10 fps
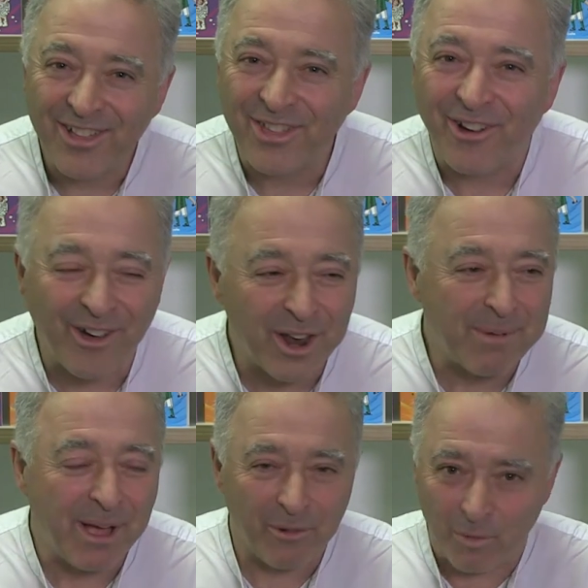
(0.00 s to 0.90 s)
they're all
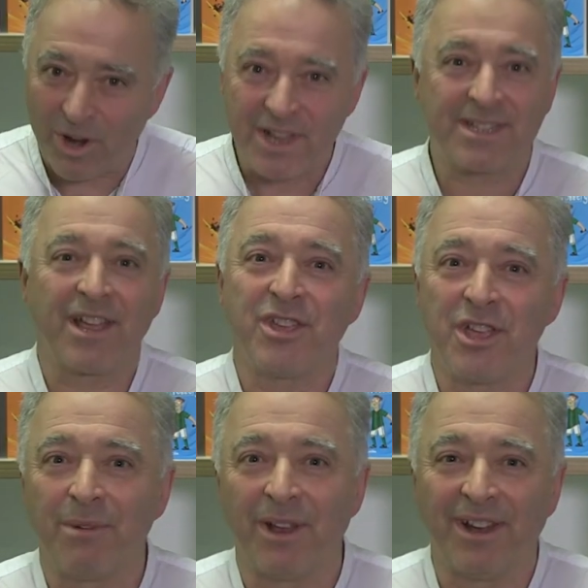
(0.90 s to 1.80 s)
about what is a
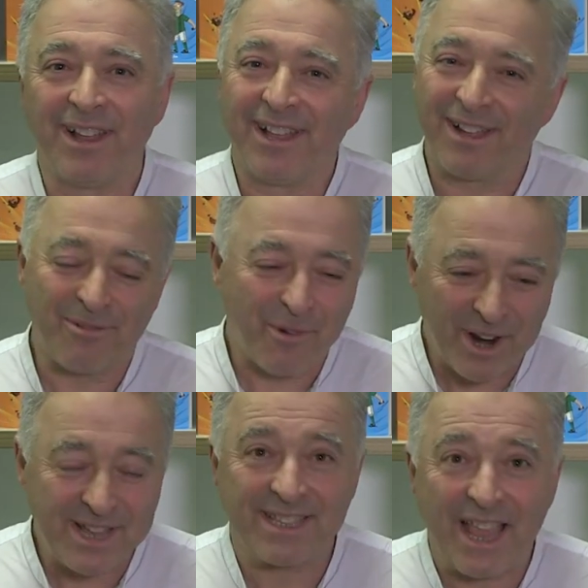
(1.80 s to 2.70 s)
human and
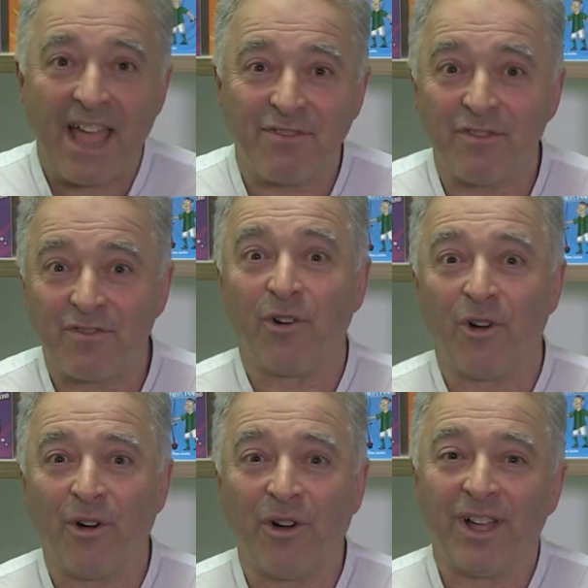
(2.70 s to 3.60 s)
what is life
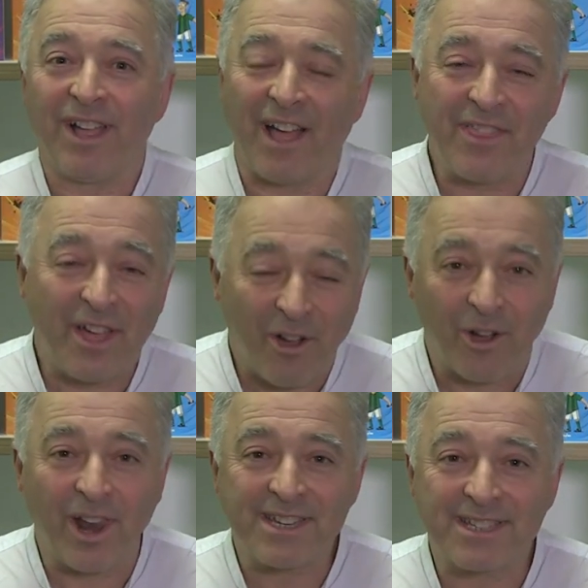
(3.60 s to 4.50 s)
for, and they
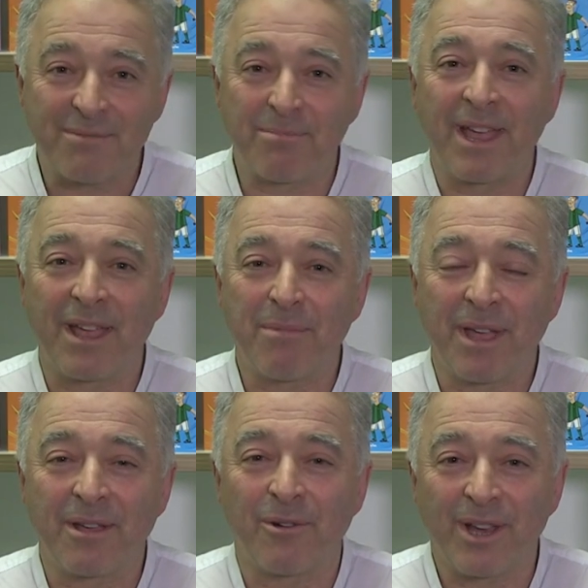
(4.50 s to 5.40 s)
all ask the big,
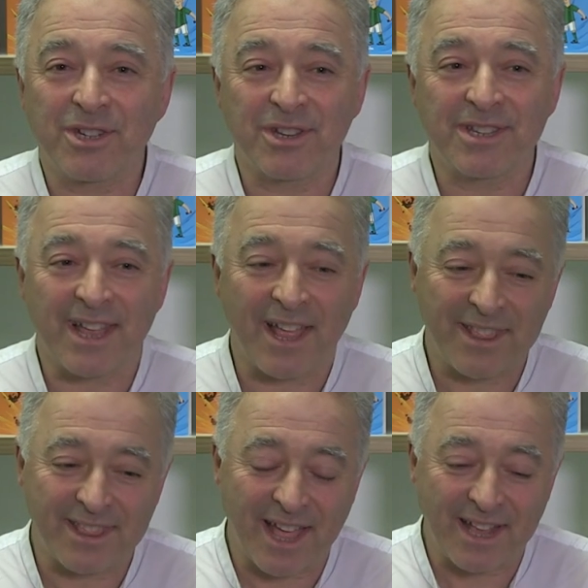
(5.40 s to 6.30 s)
big questions,
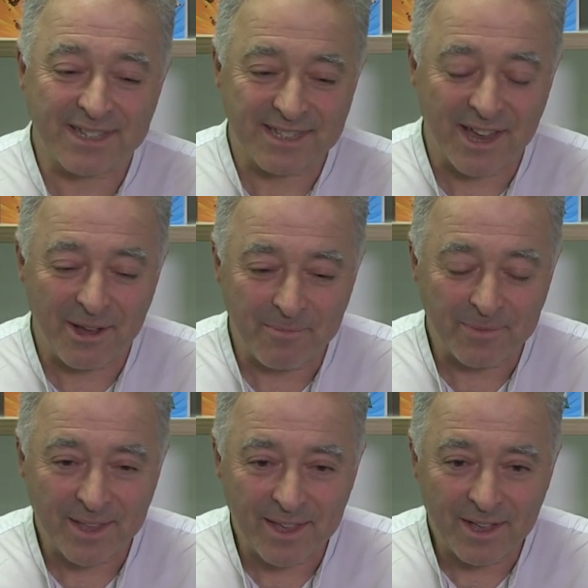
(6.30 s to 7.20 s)
and that's um,
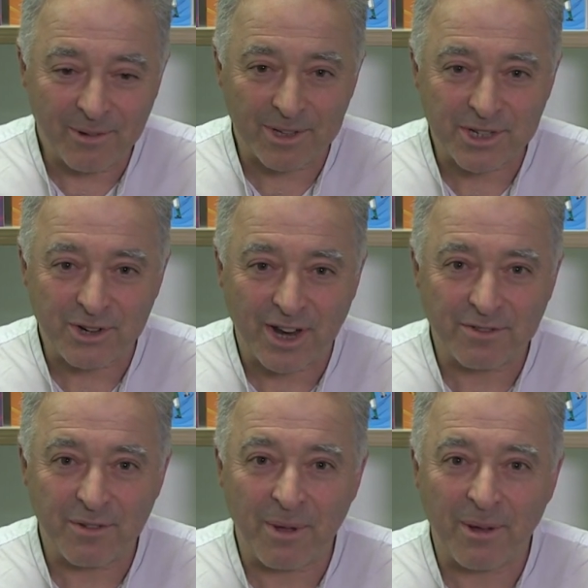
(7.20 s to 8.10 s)
what's
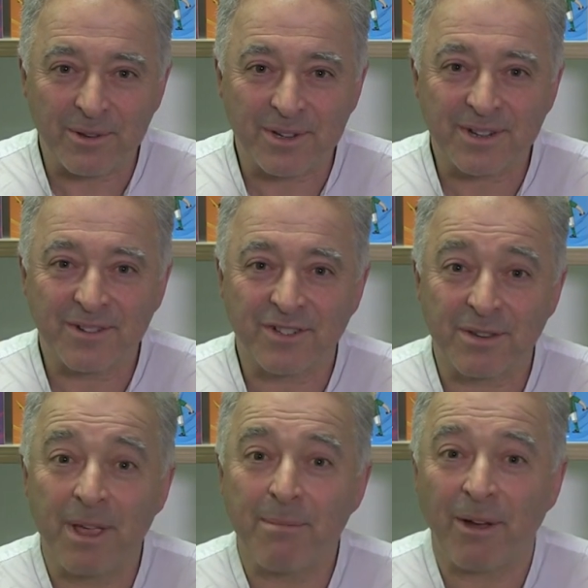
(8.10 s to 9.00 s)
attractive about
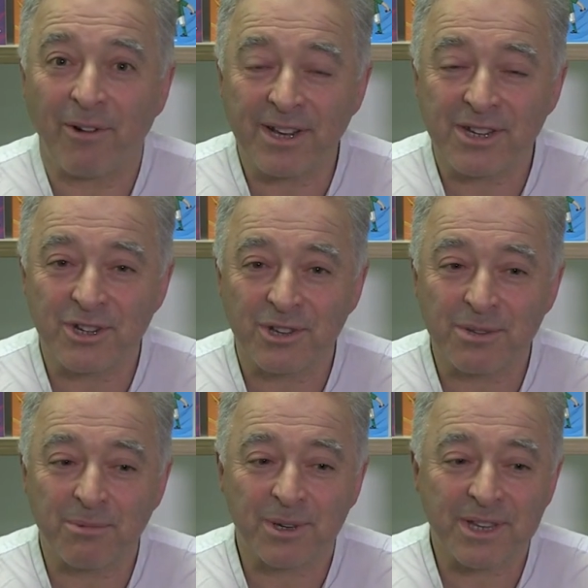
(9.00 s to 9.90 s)
to me about writing
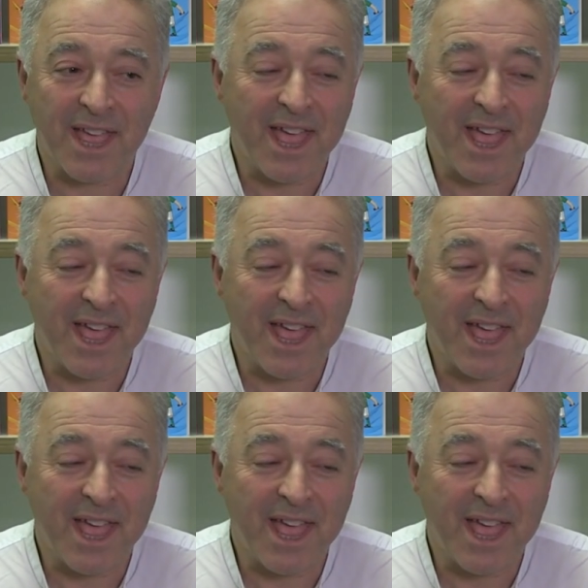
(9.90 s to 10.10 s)
children's books.